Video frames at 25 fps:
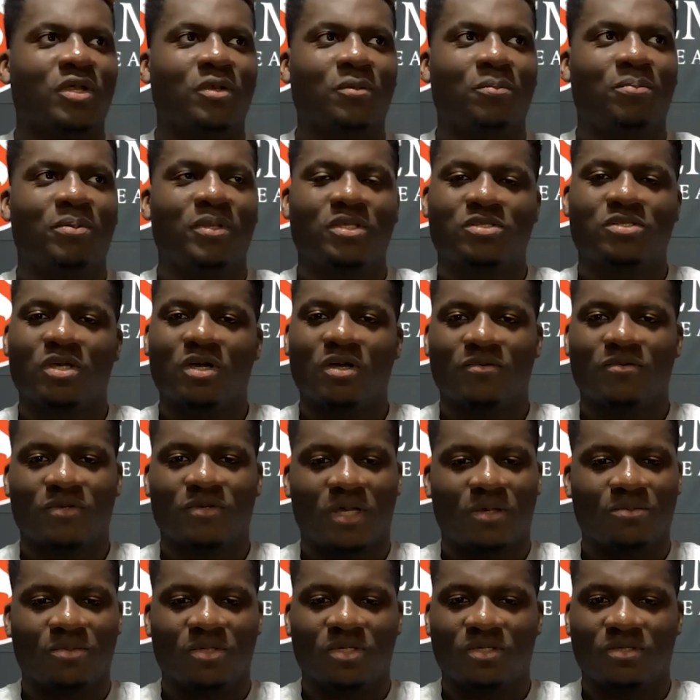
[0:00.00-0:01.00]
to play tough. I
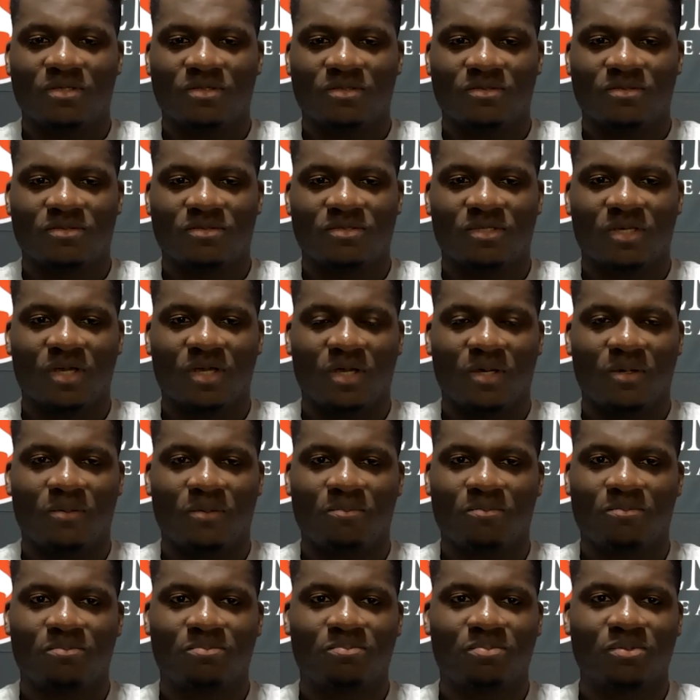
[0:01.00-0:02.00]
mean,
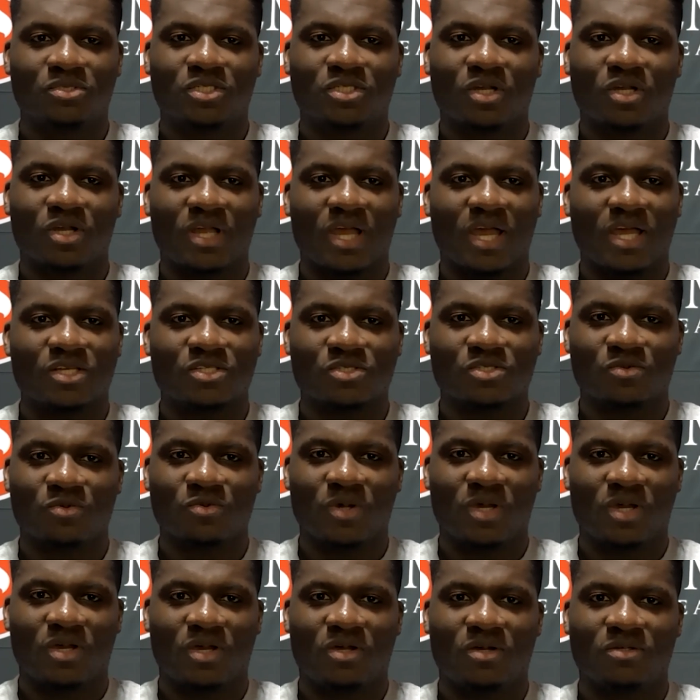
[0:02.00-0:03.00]
push our guys
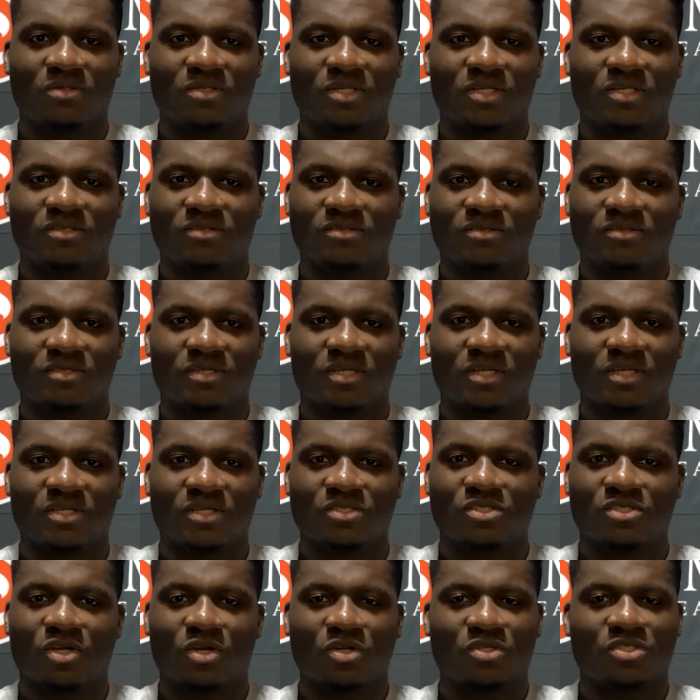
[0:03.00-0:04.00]
around and
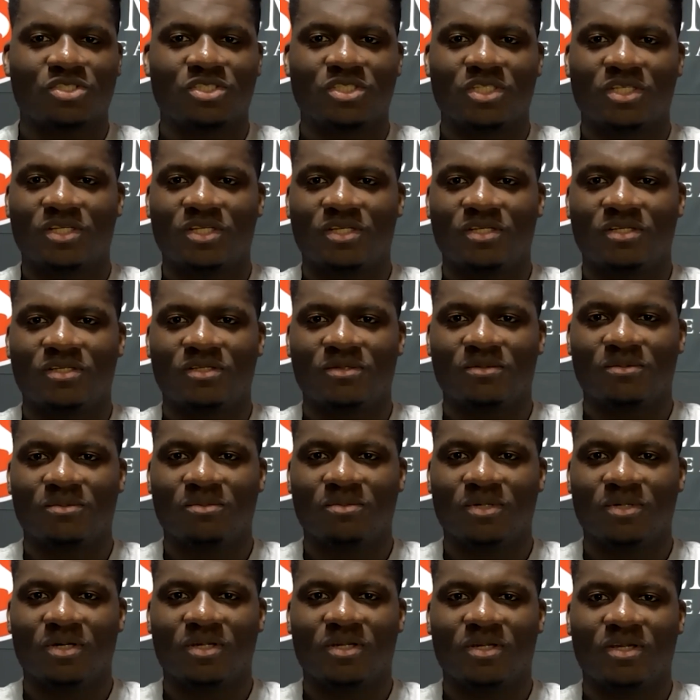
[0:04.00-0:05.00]
talk shit,
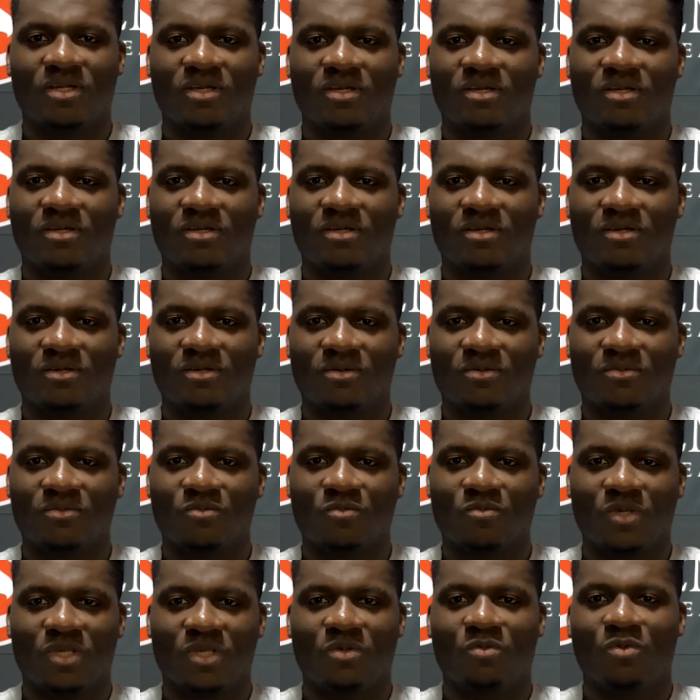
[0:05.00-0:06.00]
but
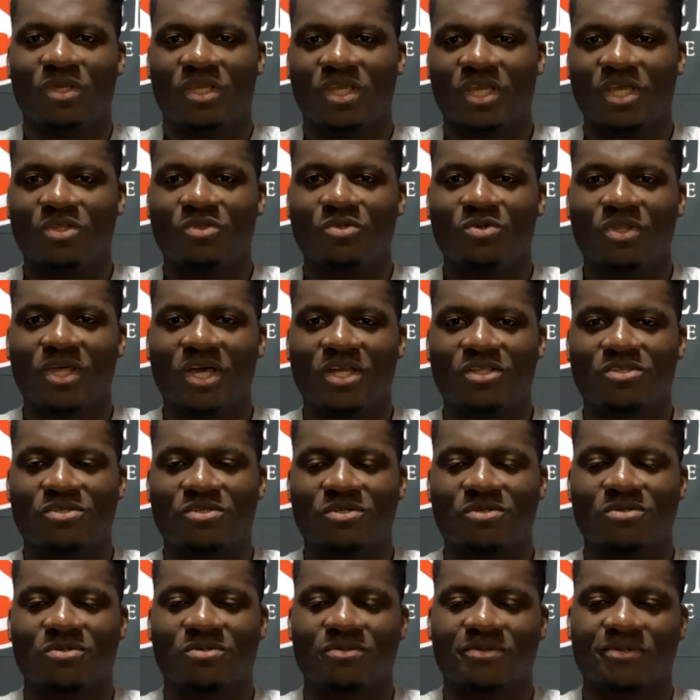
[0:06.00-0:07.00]
we can do that
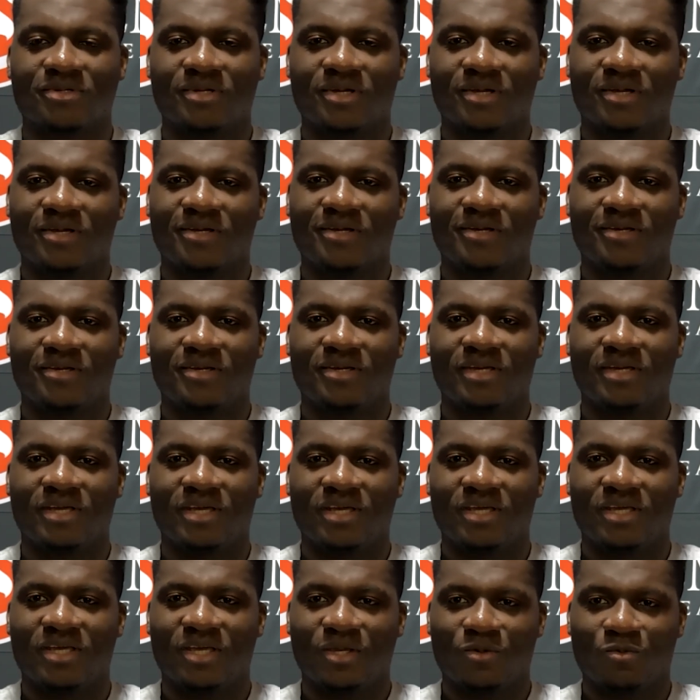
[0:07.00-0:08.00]
too.
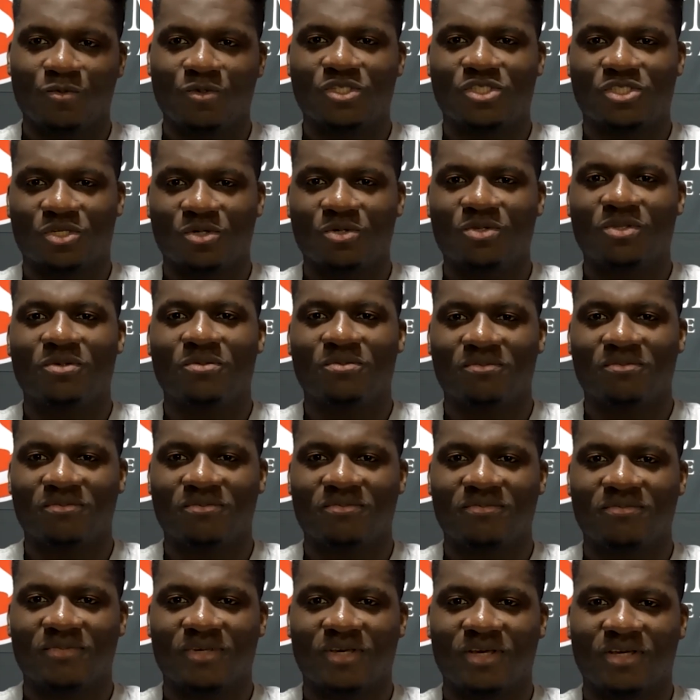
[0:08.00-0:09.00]
And we show them
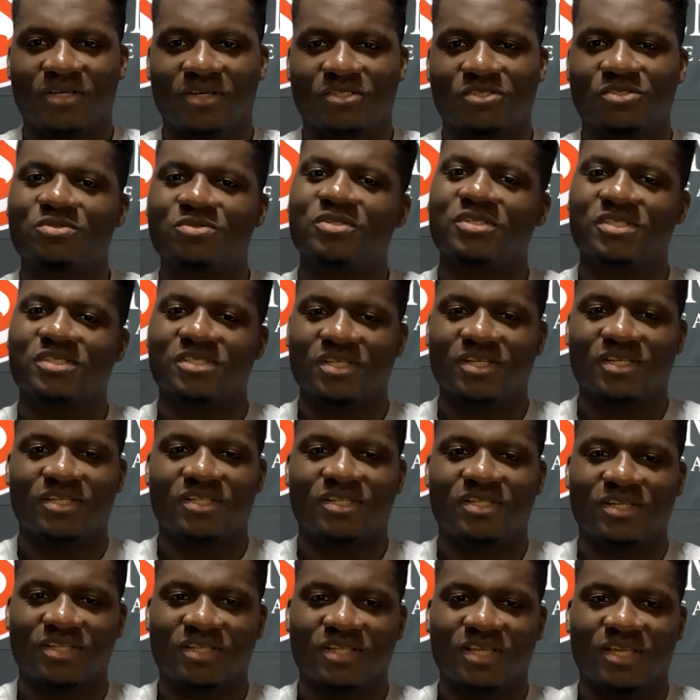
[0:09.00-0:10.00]
as soon as
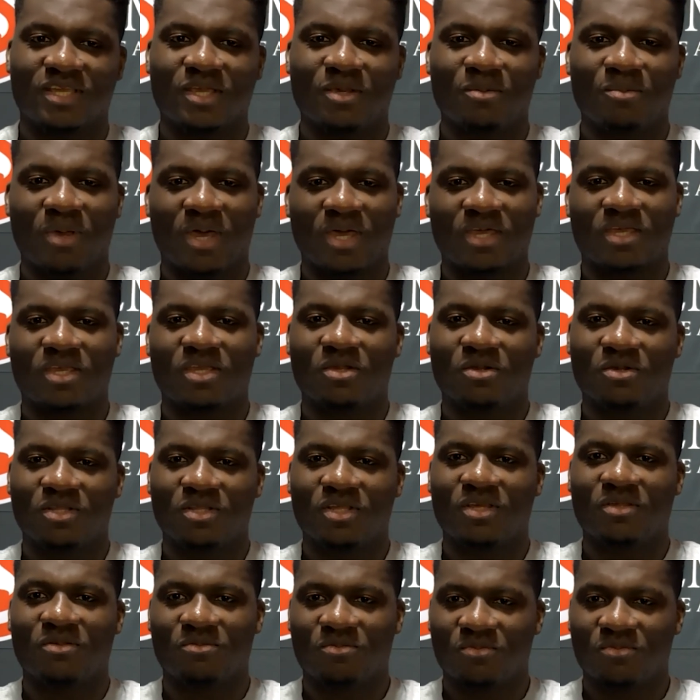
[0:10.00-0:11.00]
they came back here that